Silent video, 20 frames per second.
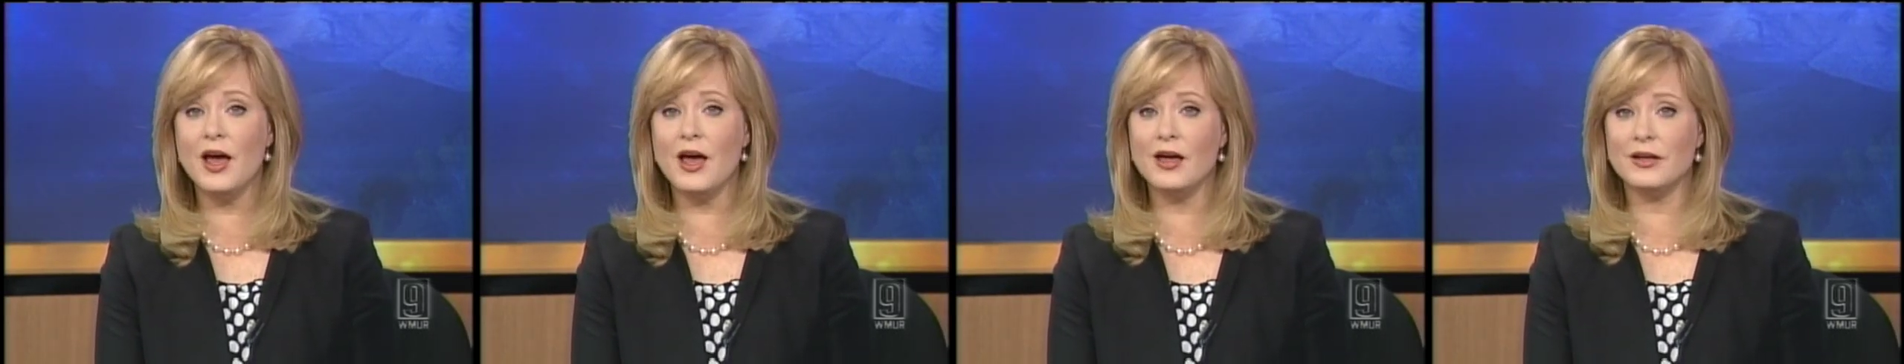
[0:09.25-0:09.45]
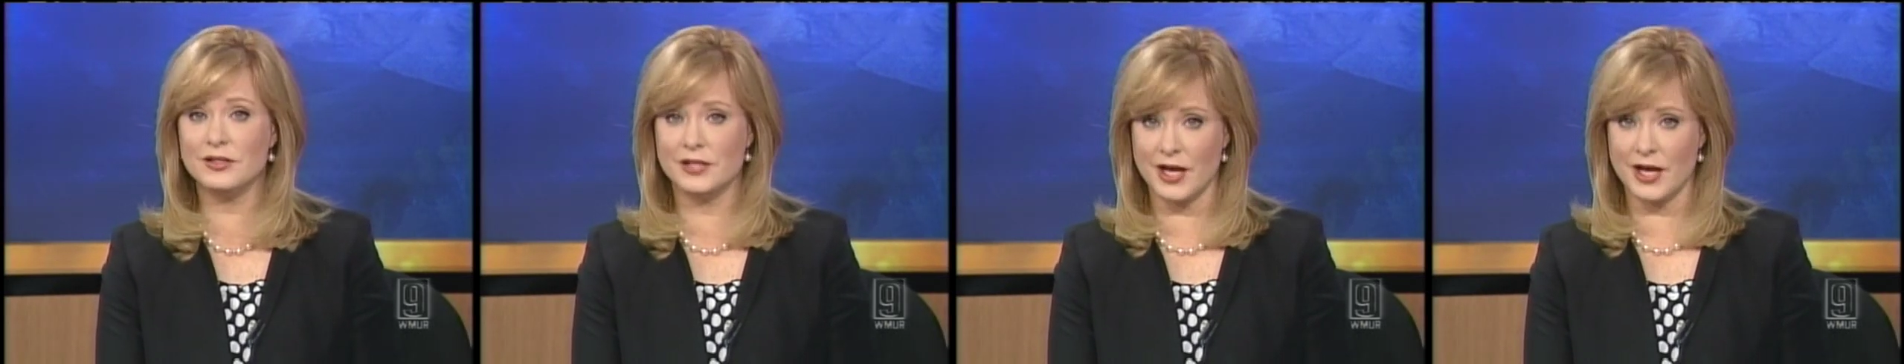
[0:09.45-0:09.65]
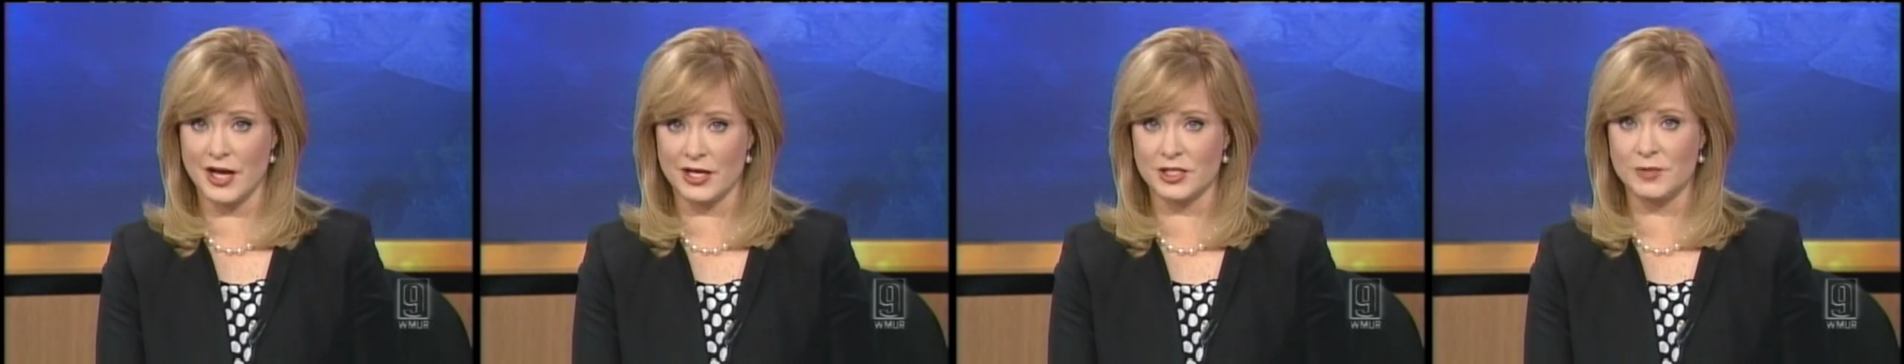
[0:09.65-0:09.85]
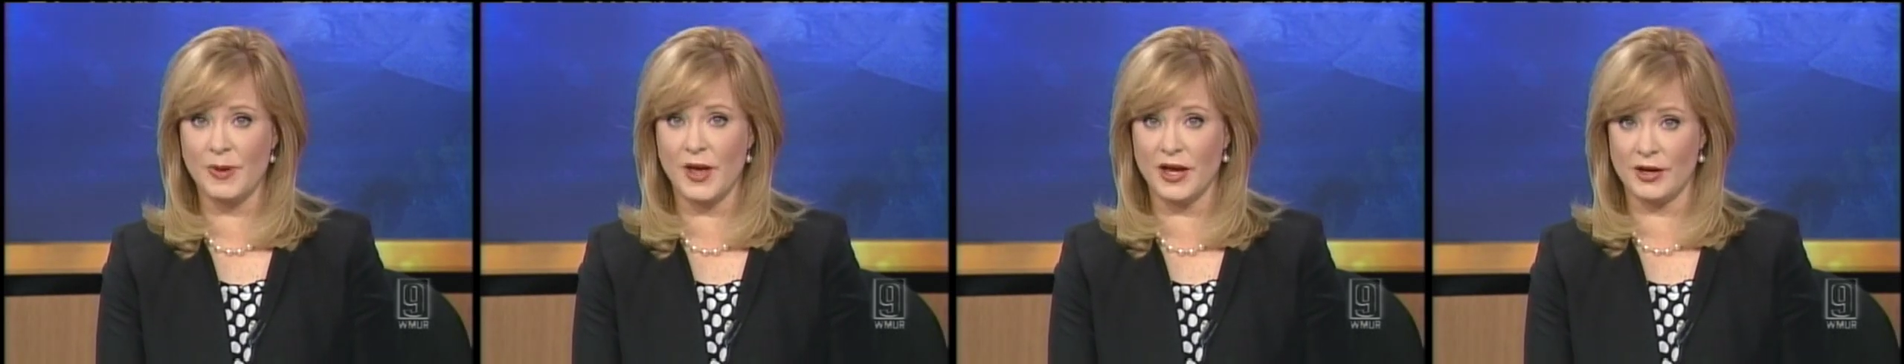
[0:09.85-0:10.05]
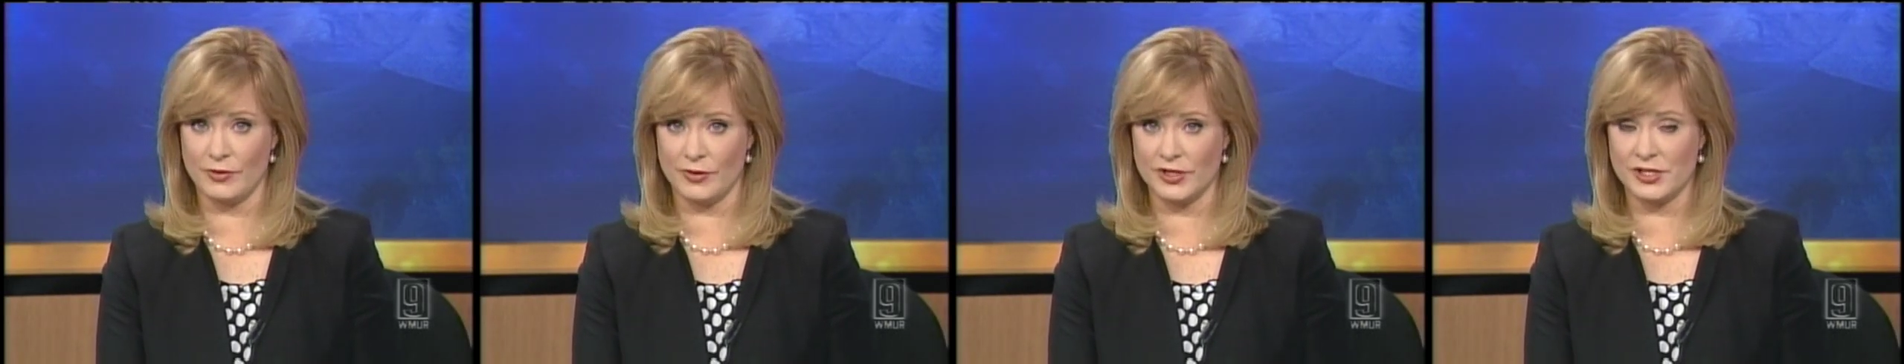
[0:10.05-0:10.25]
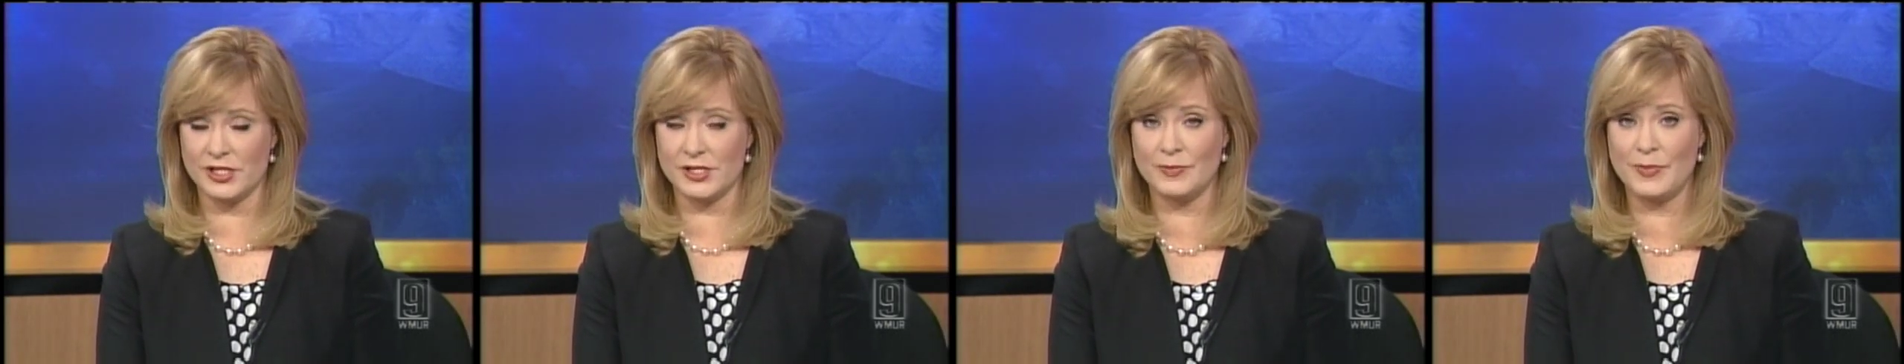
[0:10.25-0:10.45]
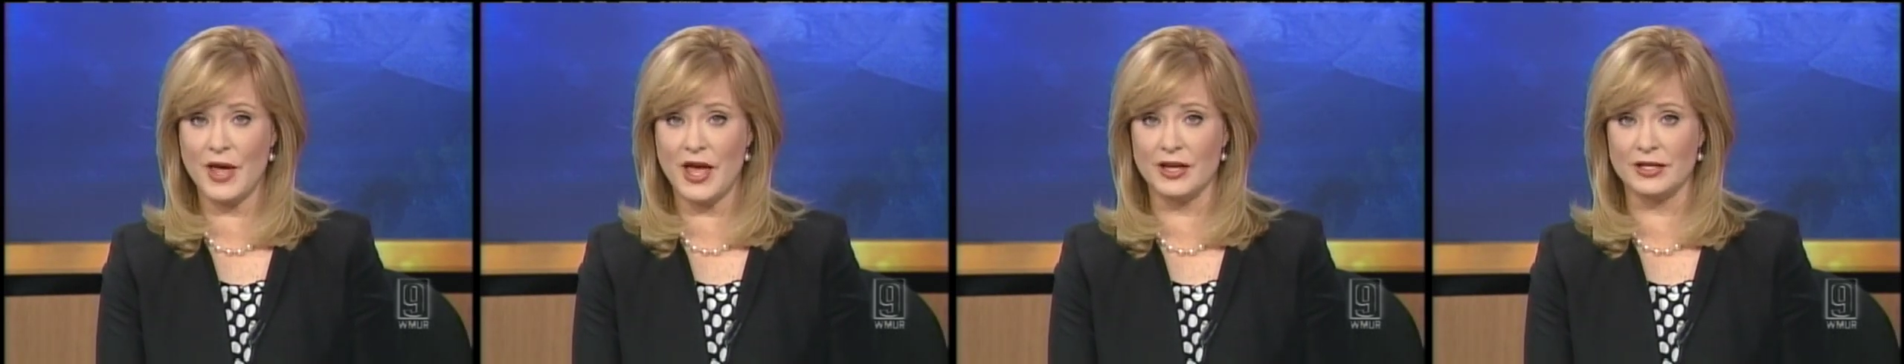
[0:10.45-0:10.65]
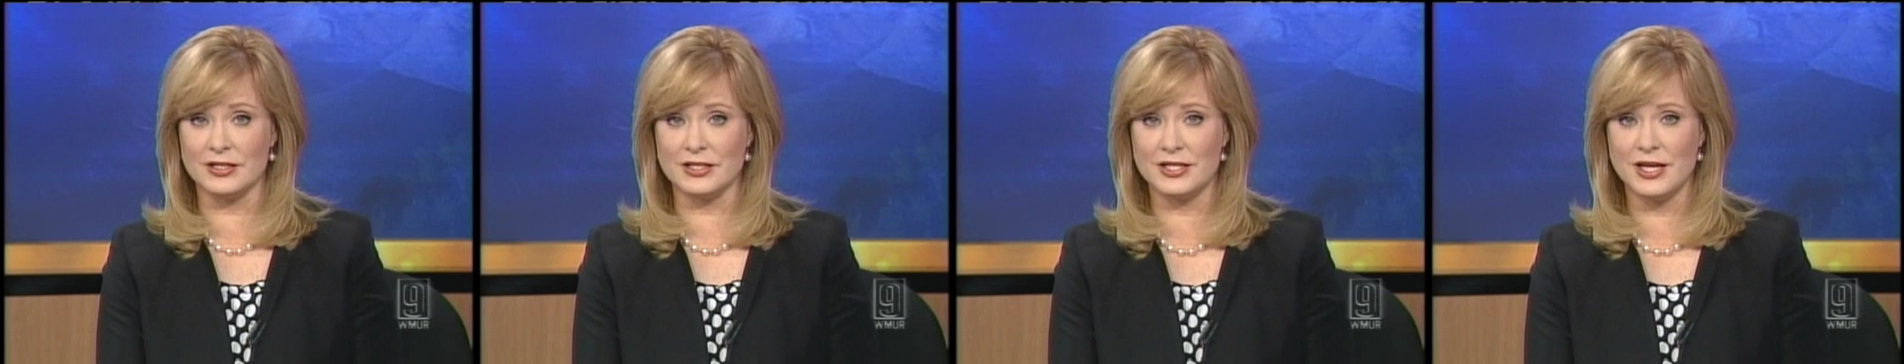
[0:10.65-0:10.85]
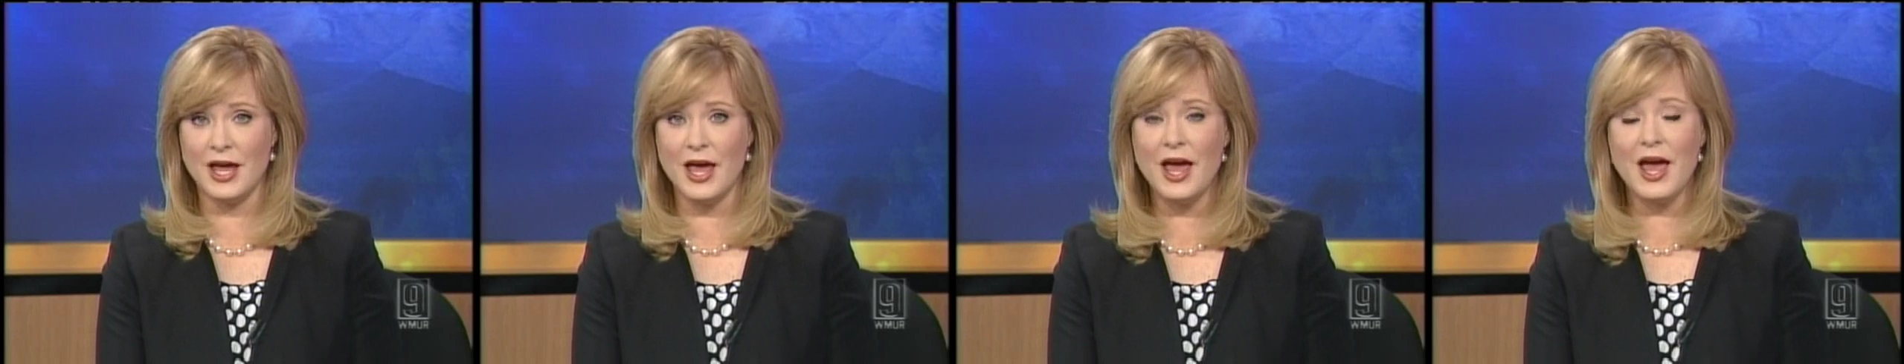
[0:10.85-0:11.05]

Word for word: at taxpayer expense.